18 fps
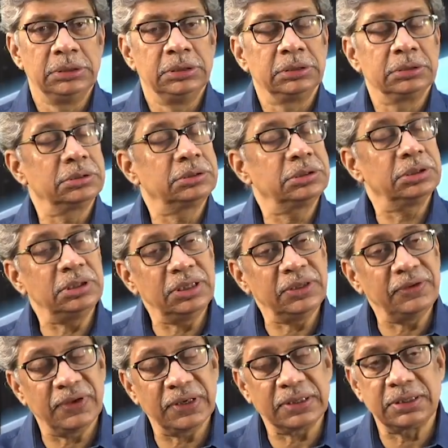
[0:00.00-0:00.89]
The third
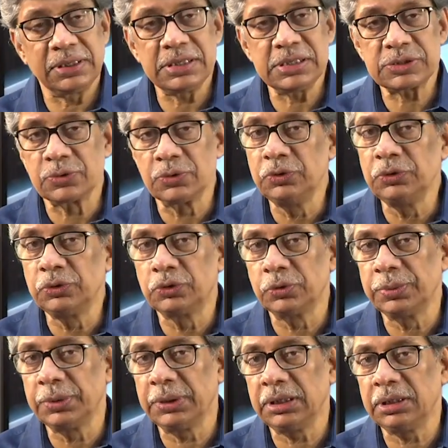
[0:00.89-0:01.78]
effect is going to
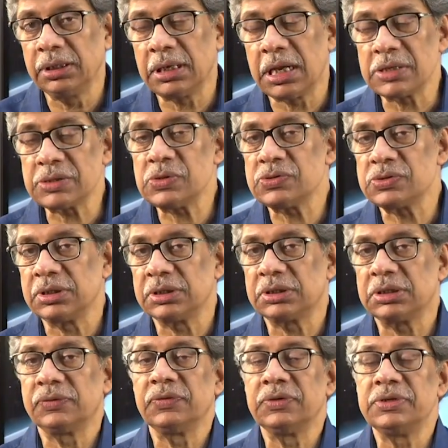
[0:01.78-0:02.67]
be
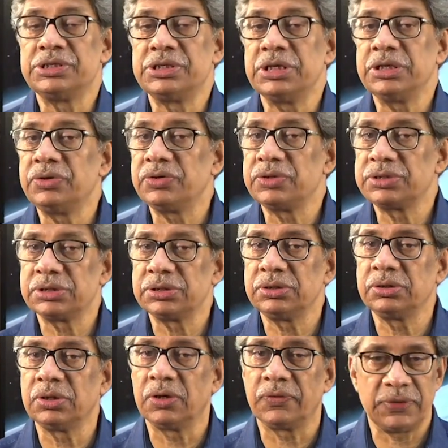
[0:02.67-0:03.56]
associated with
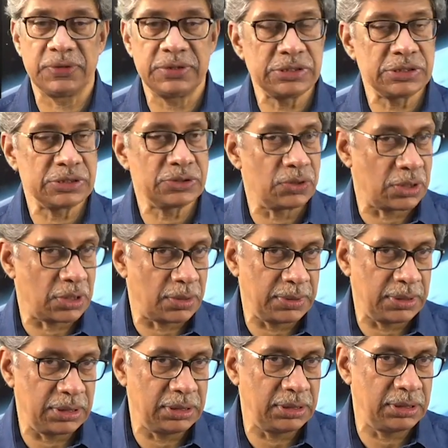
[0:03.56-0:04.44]
generation of a
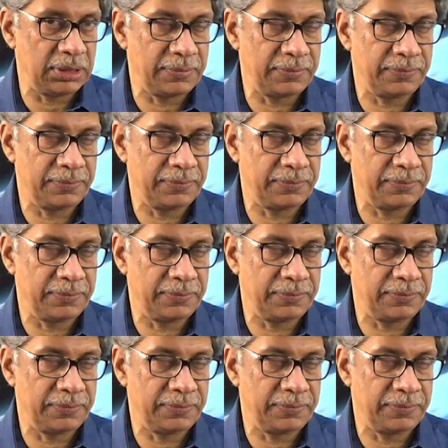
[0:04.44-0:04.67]
tsunami.